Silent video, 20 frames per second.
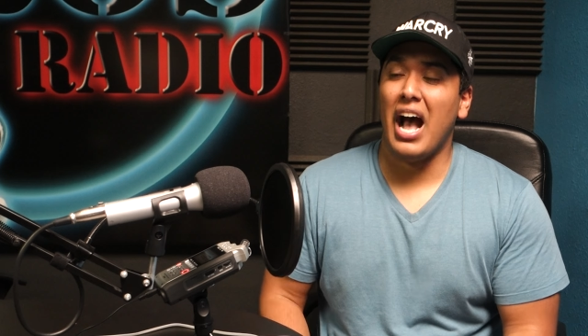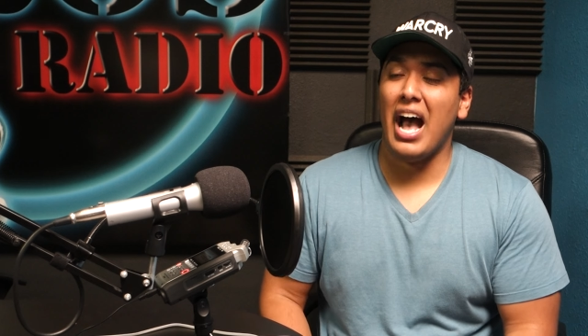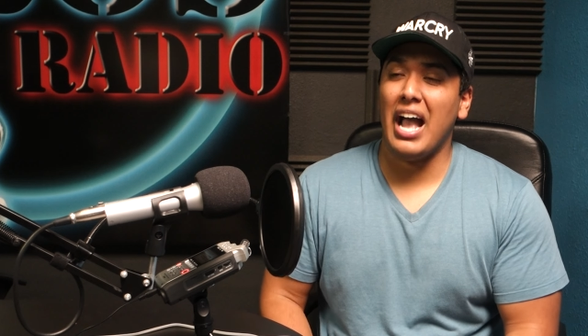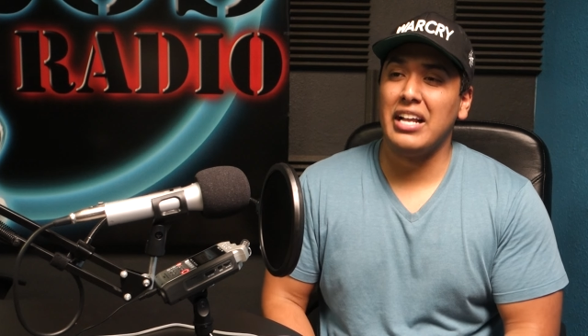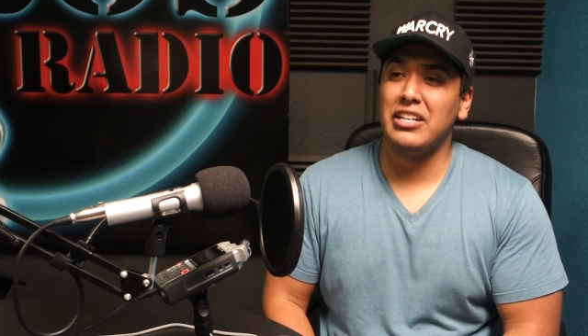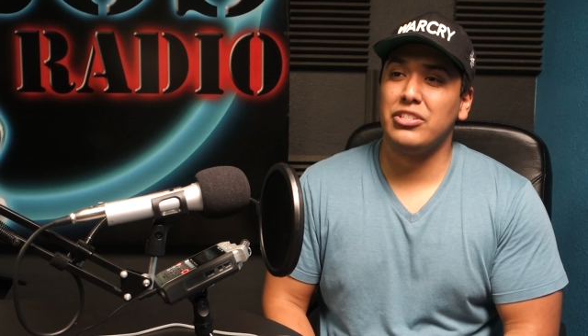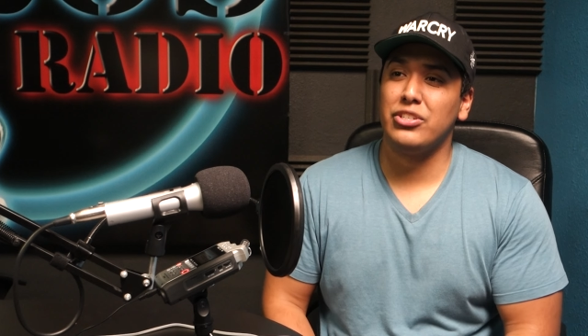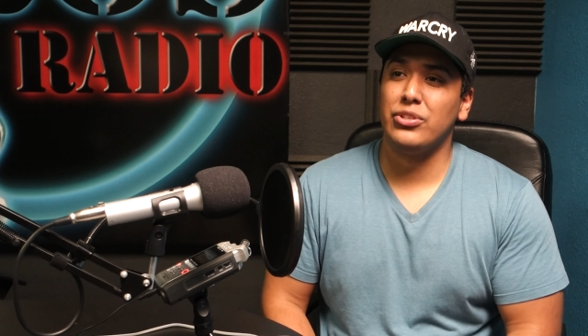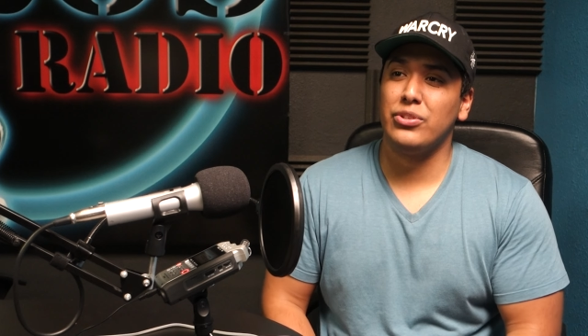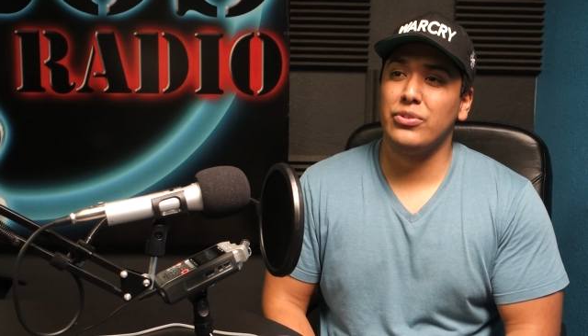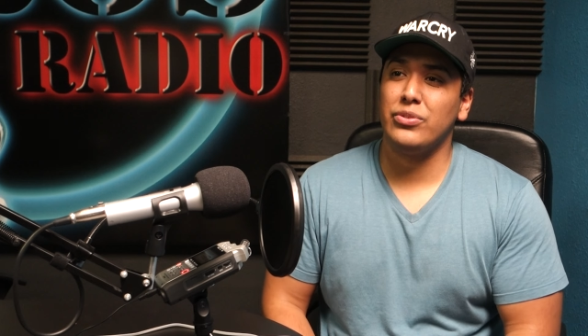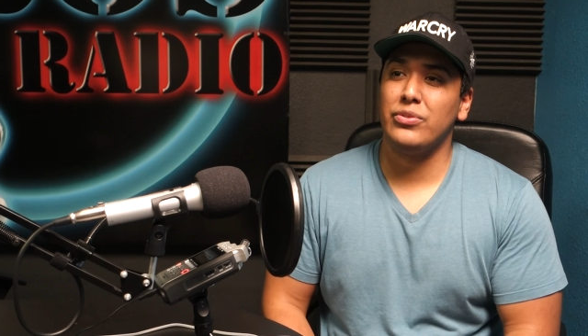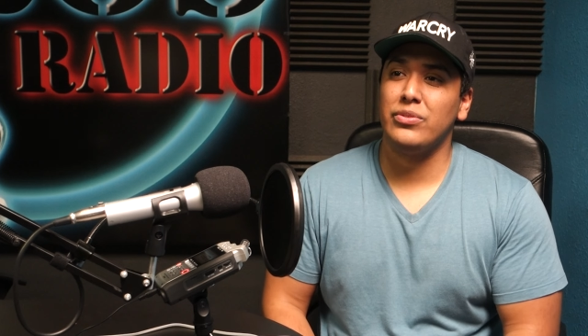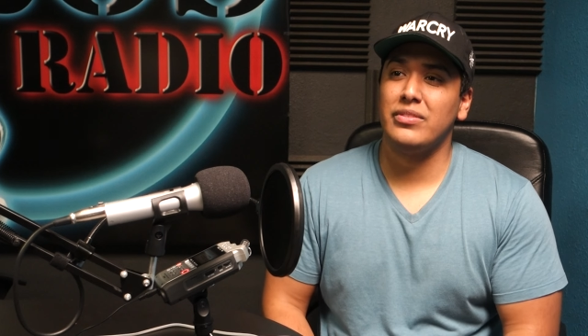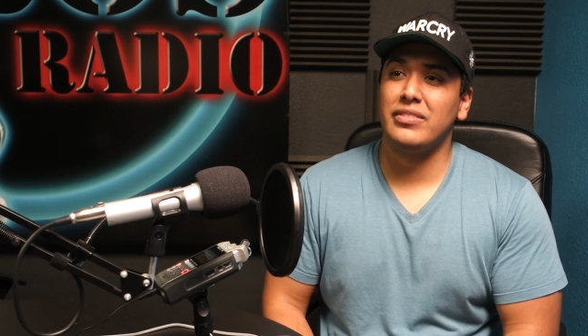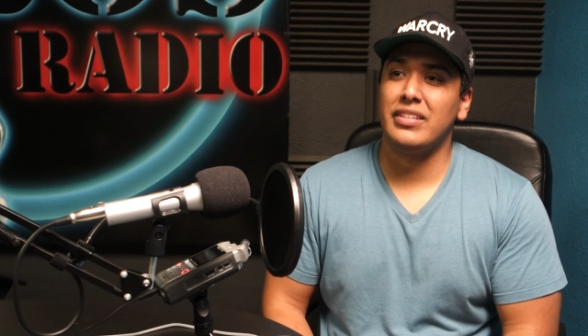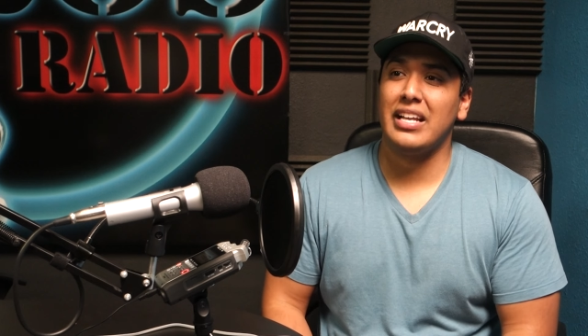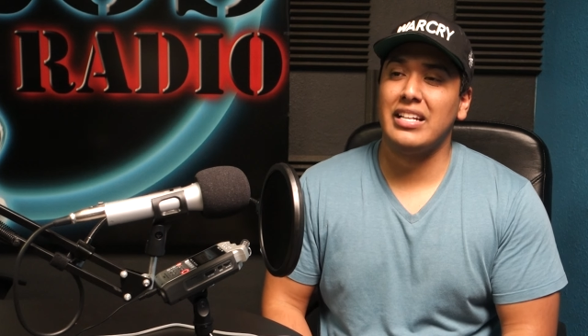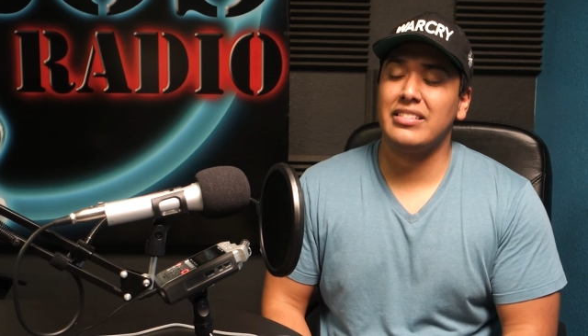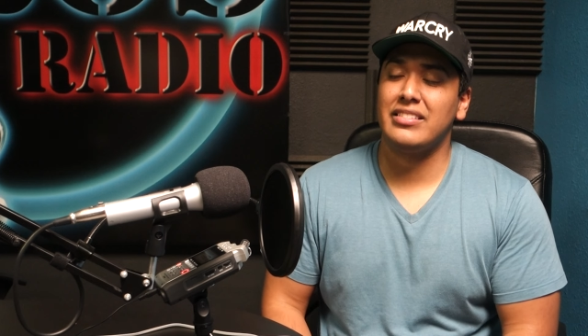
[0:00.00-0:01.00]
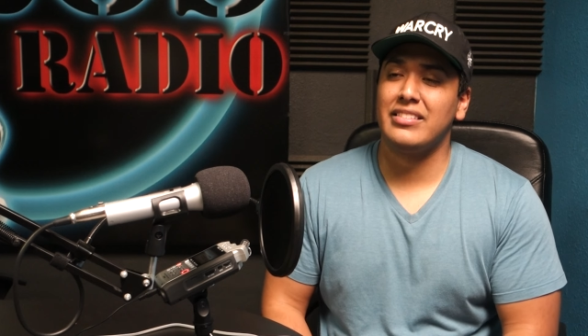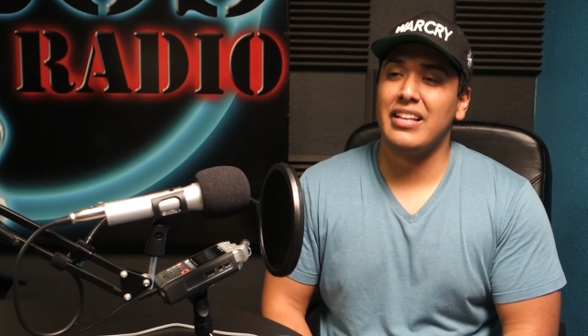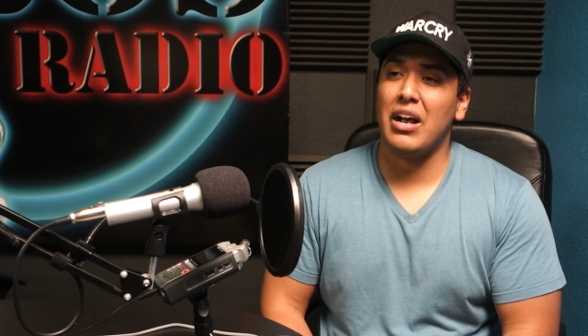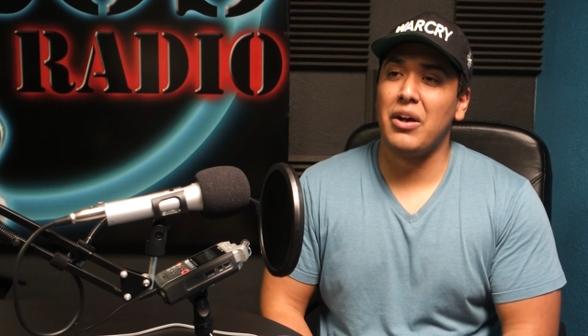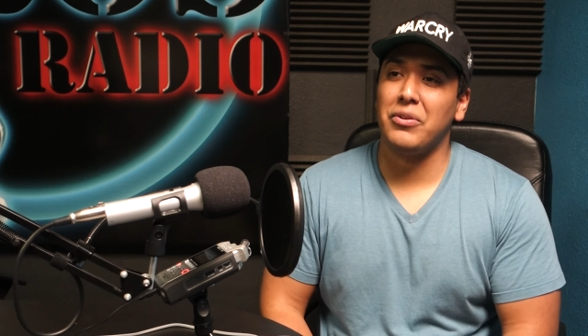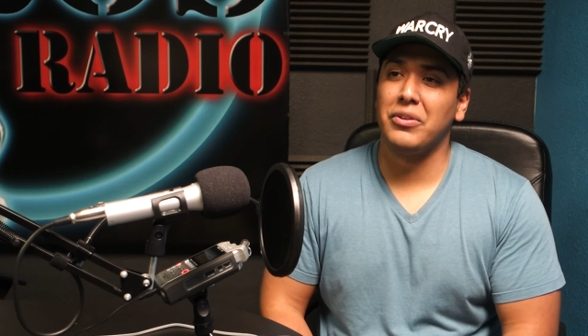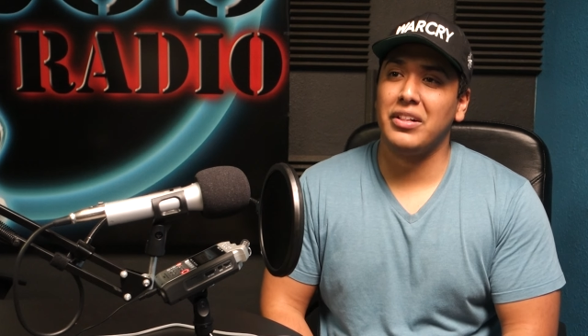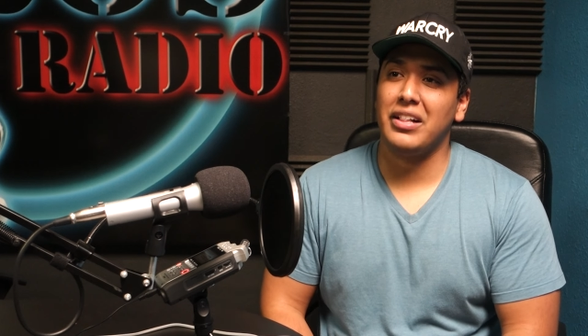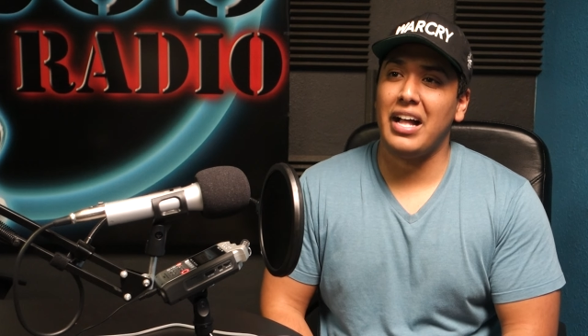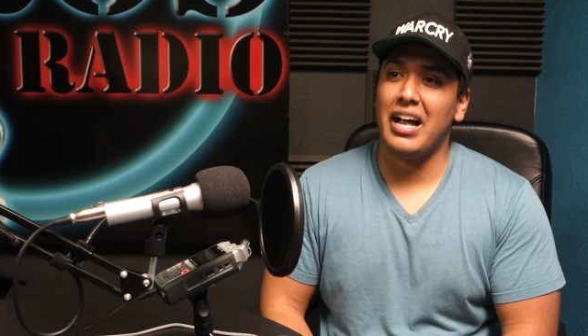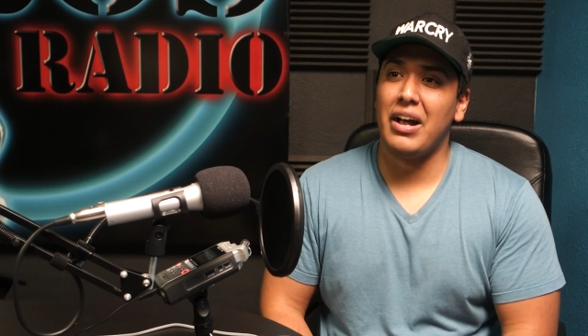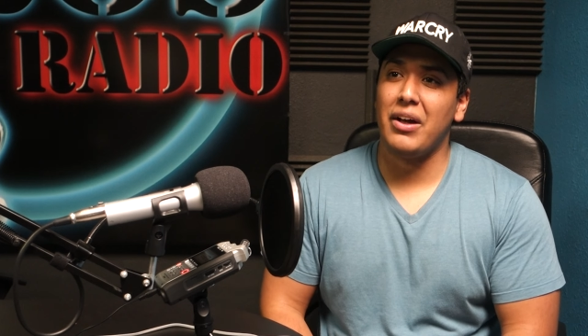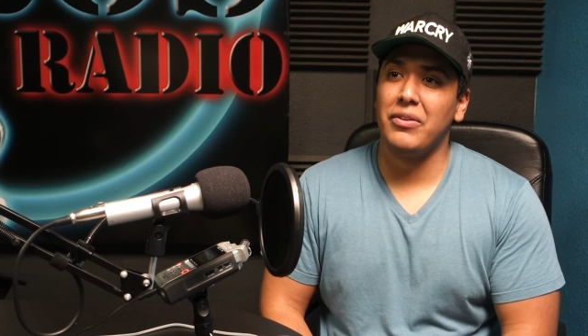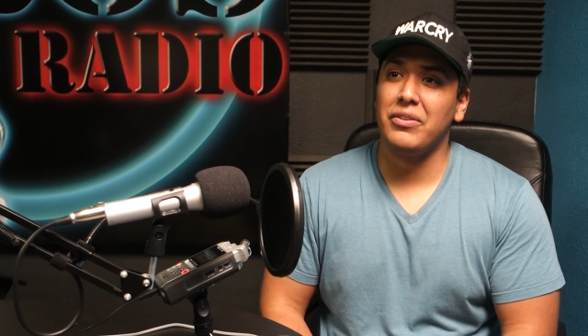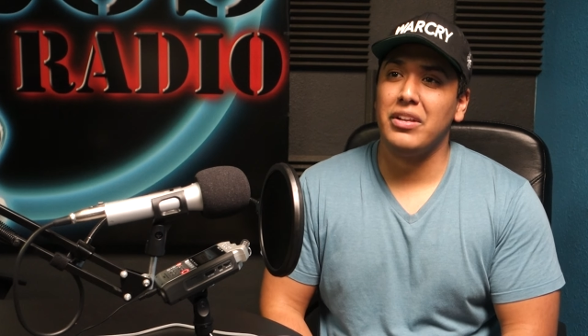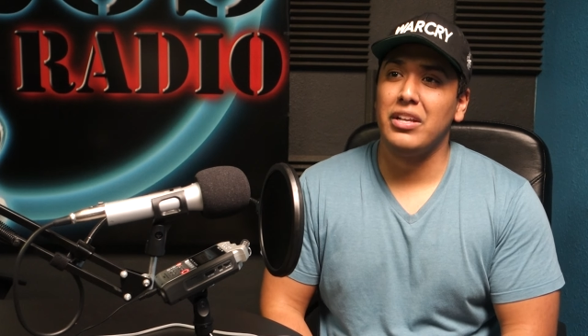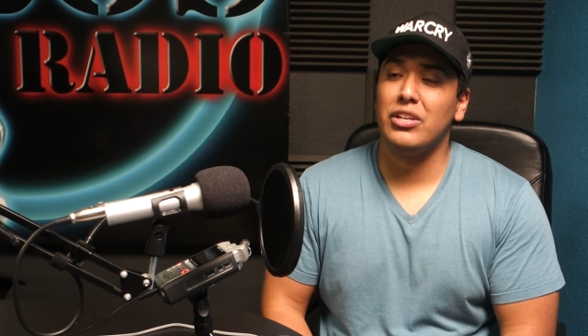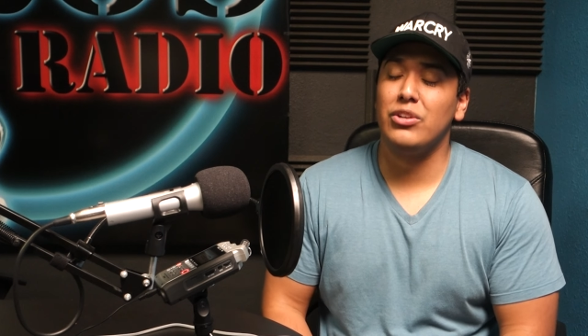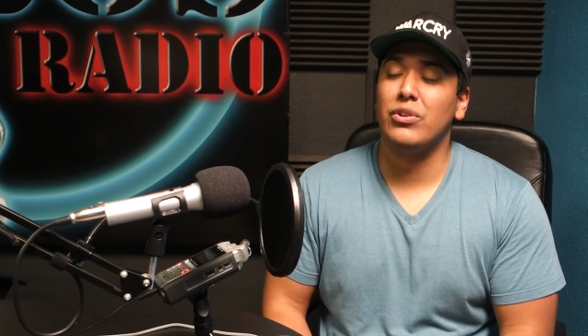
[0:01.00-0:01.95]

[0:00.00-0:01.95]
iTunes and SoundCloud.